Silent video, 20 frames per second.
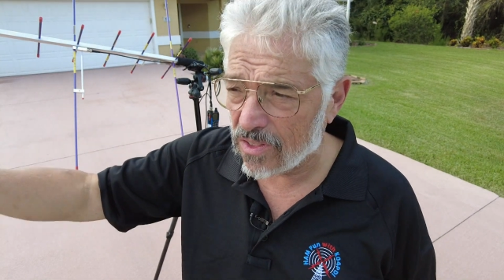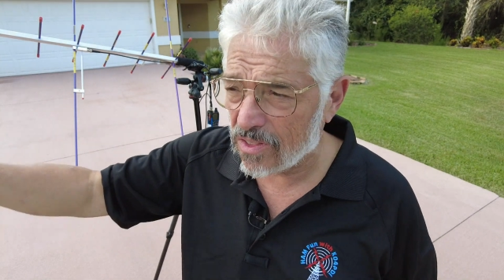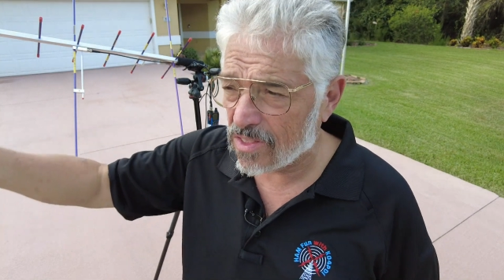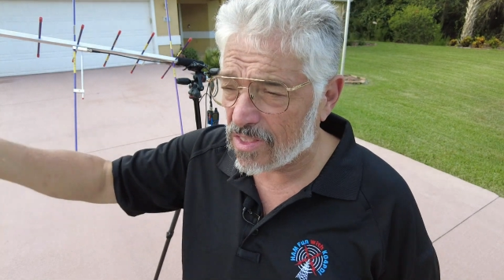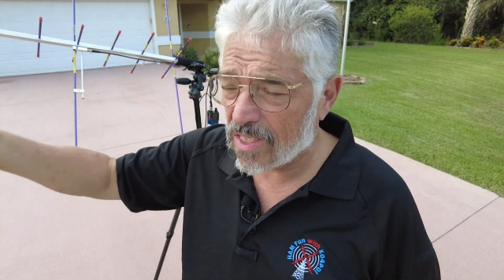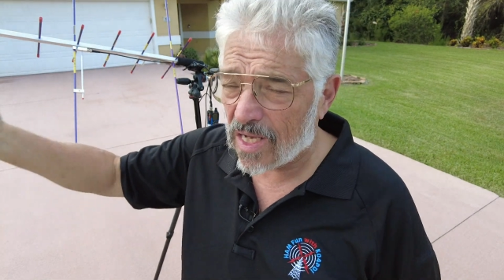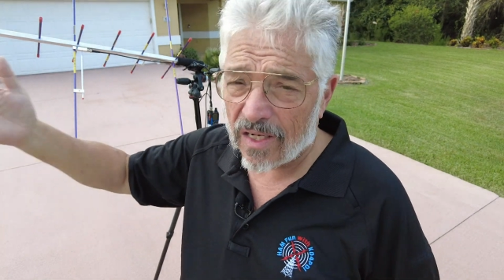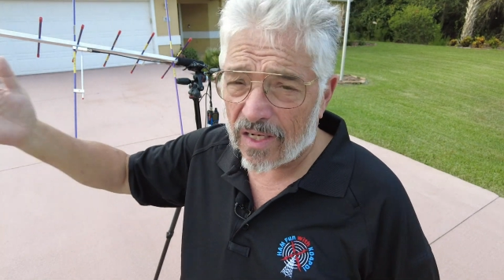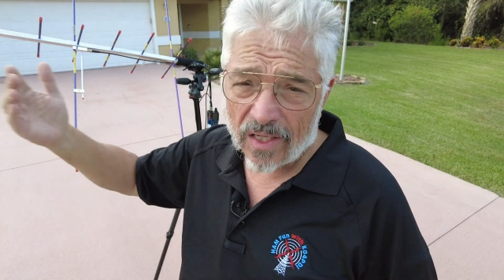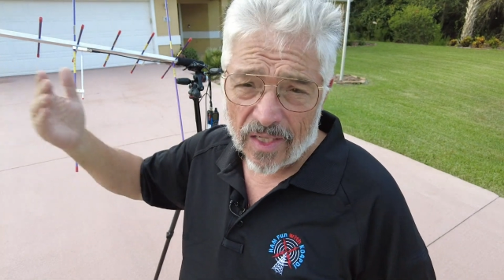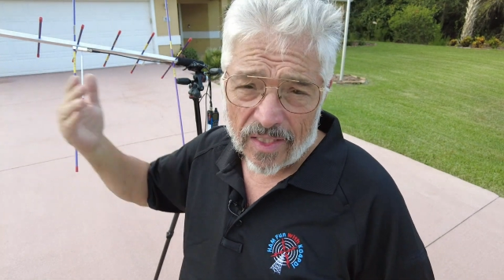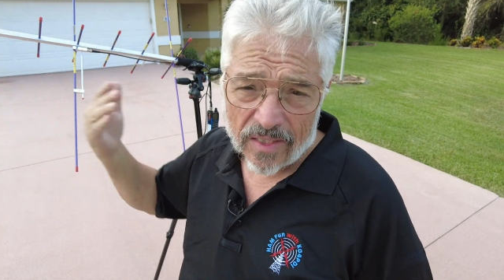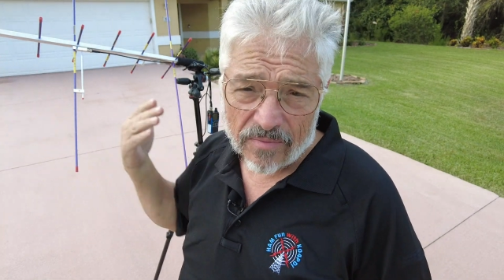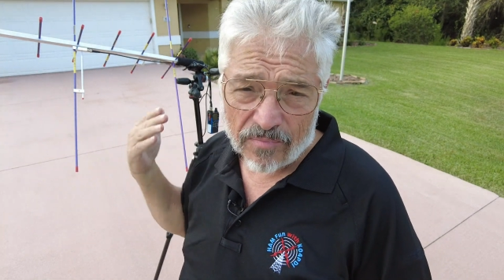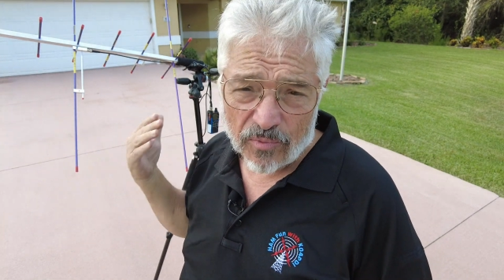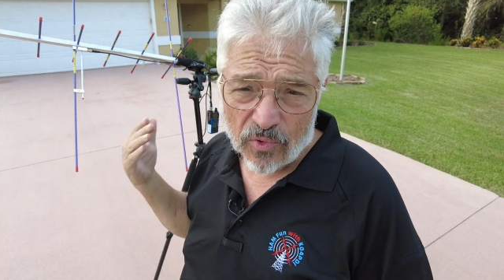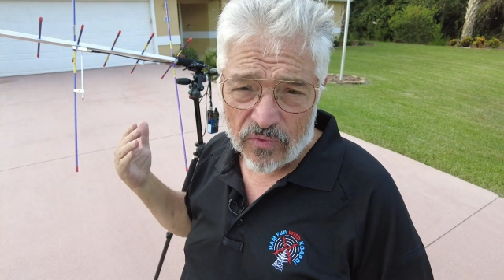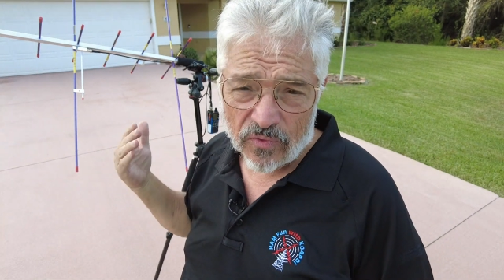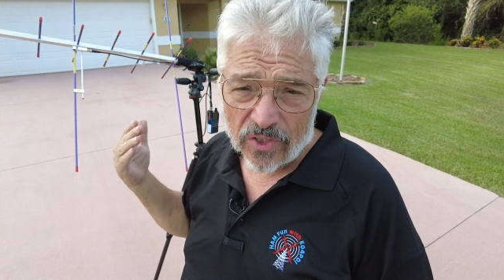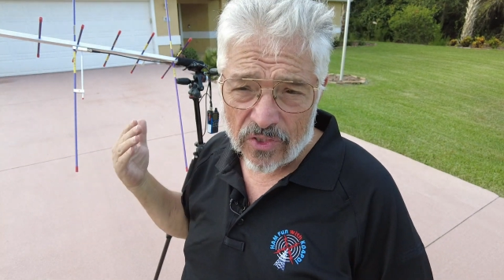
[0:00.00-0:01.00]
the satellite's
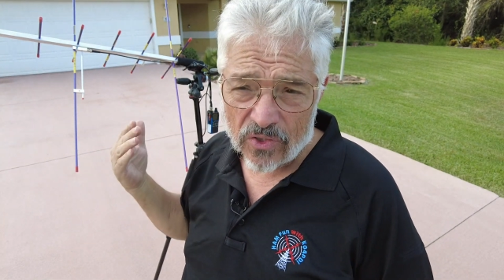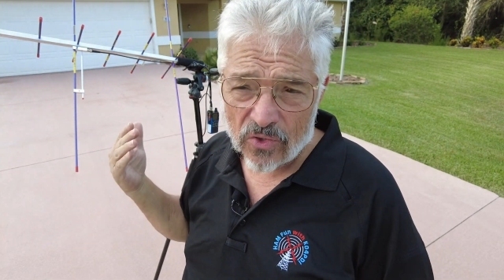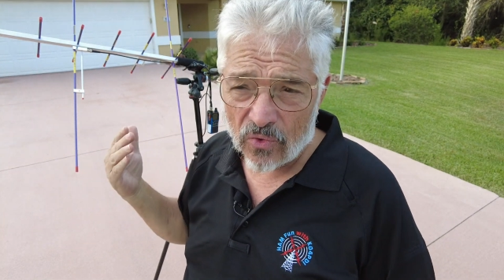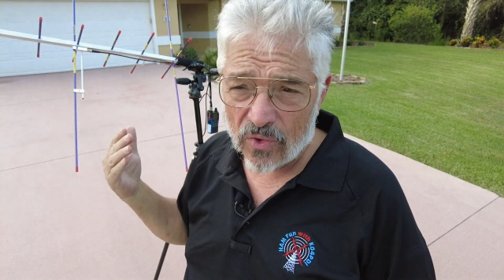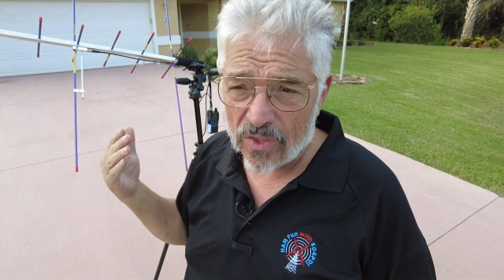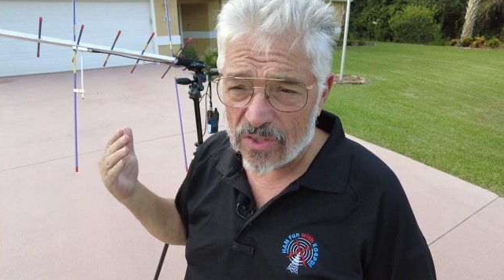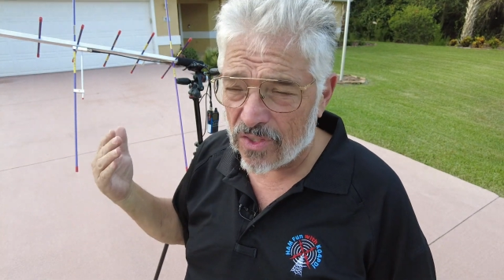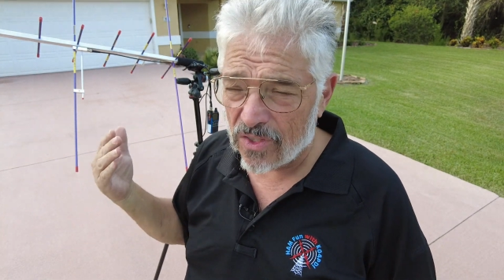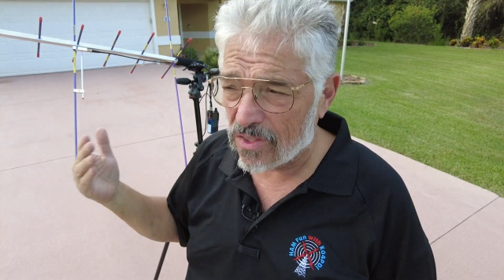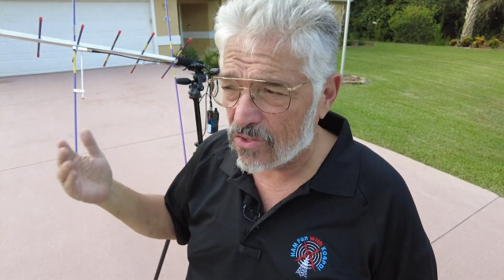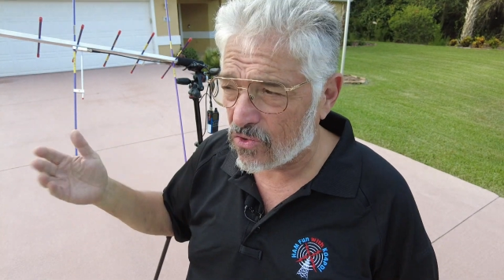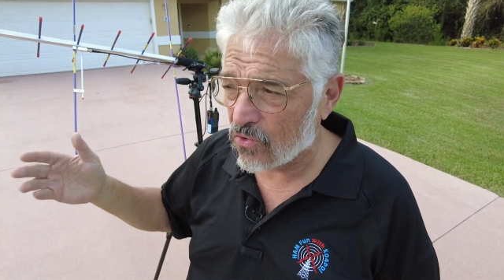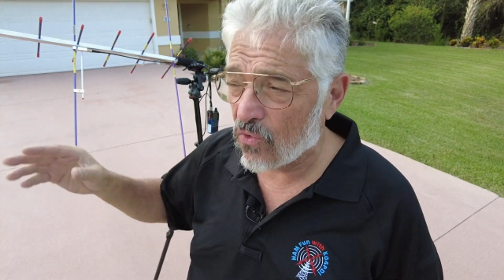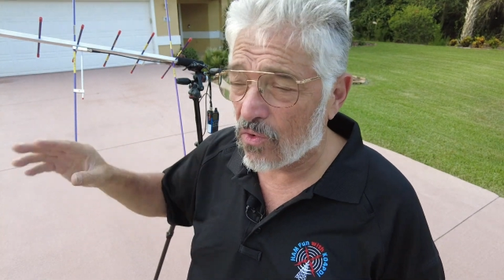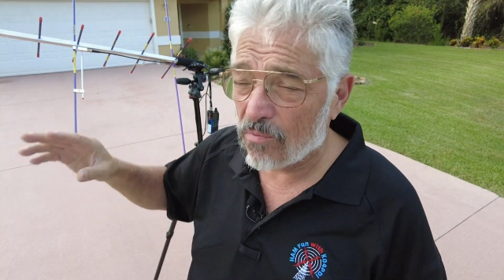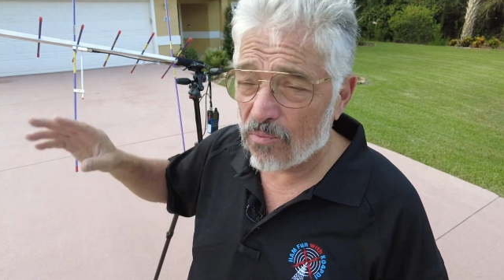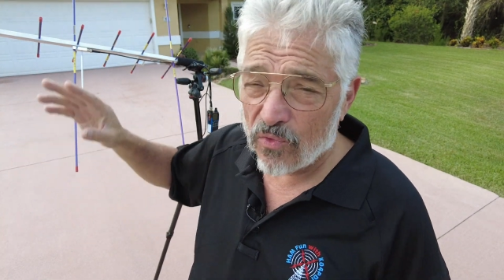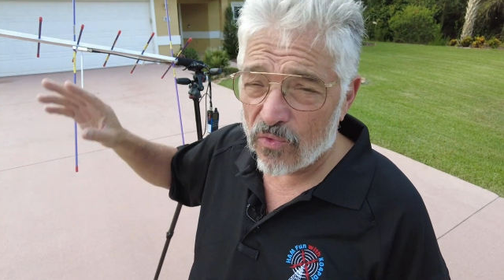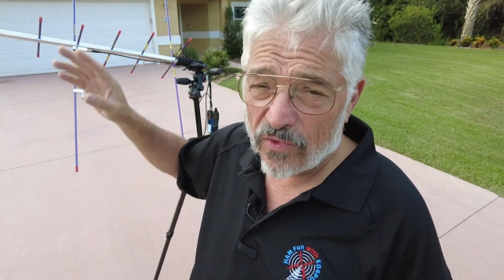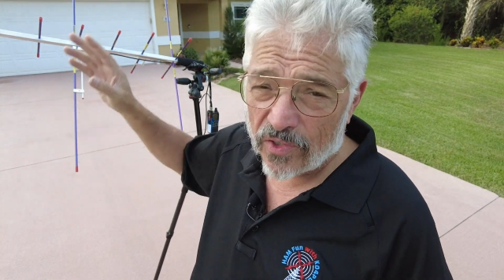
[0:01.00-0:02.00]
moving towards us
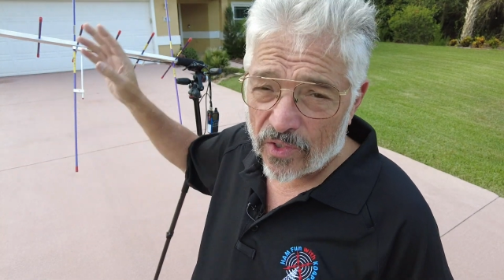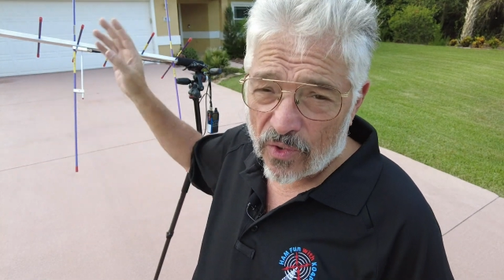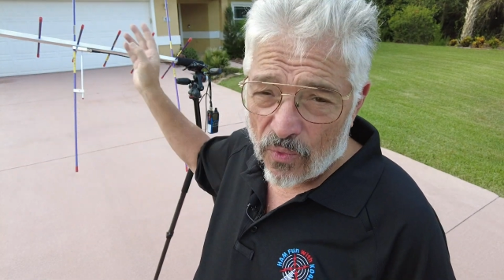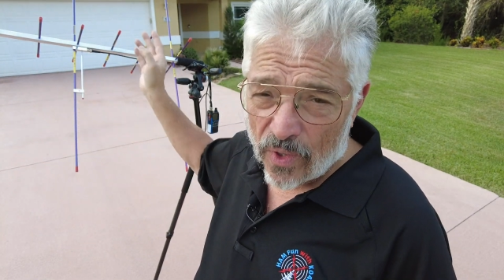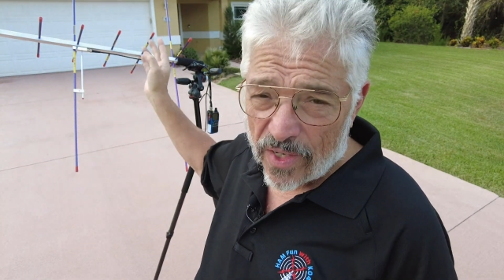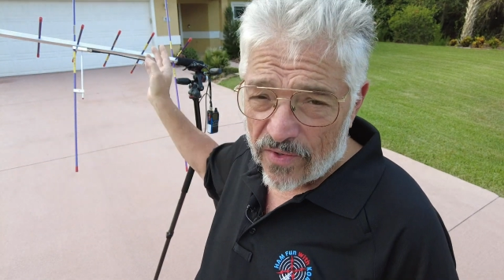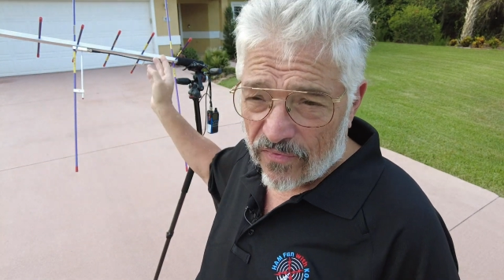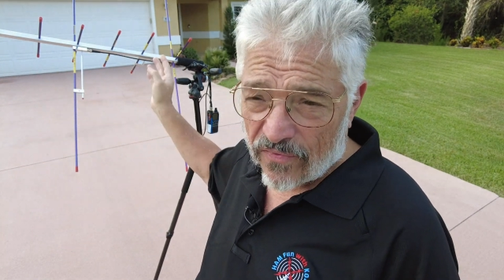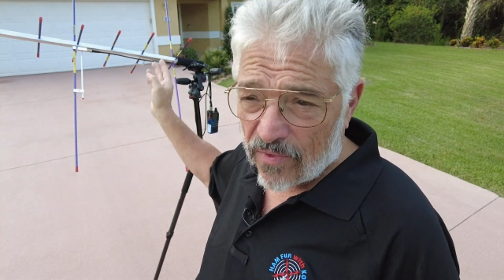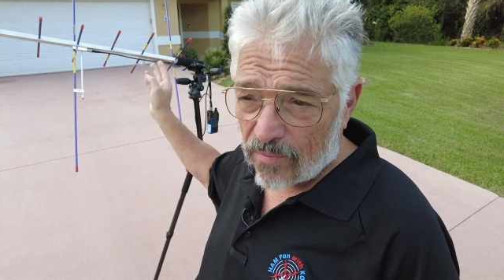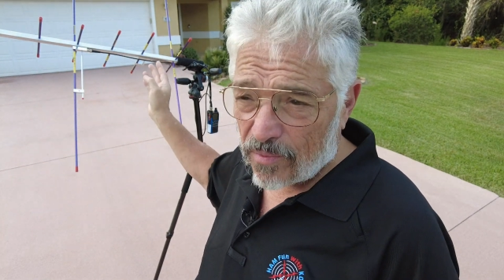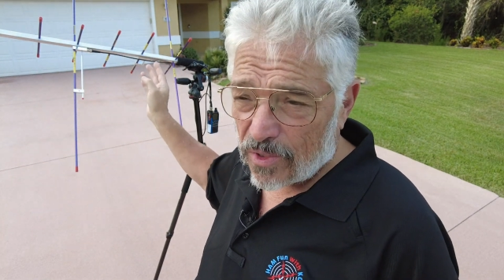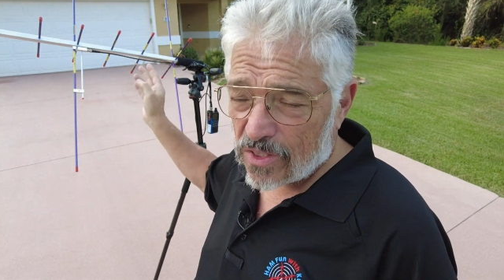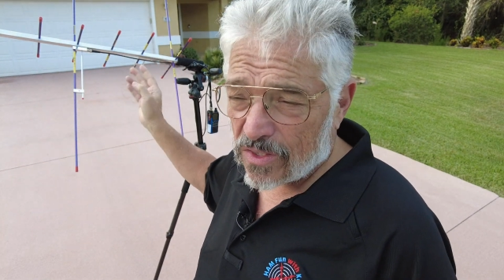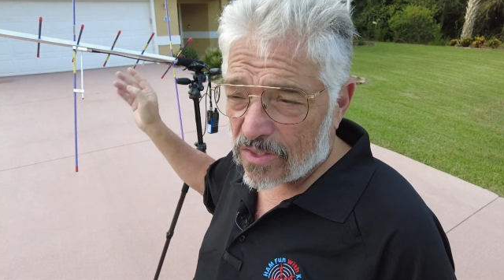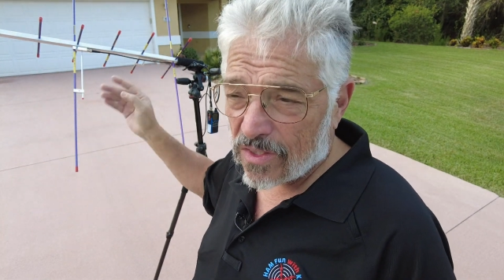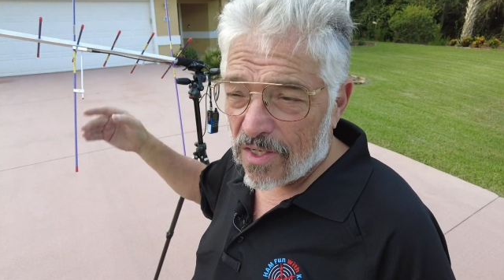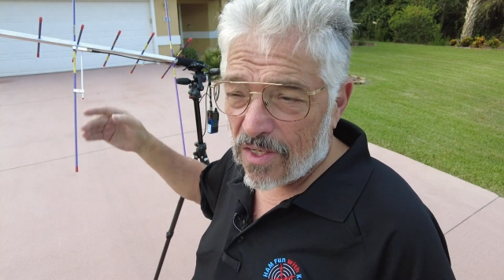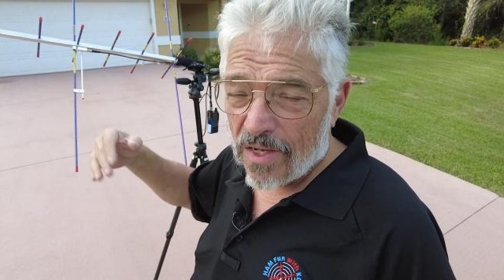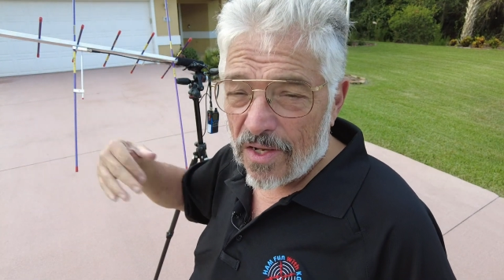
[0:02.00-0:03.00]
or moving away from
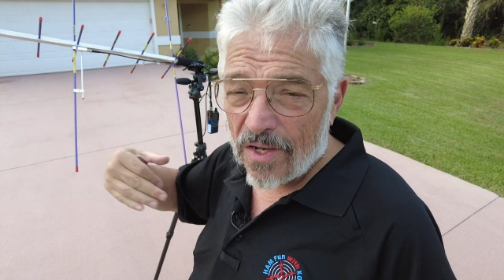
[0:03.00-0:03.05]
us.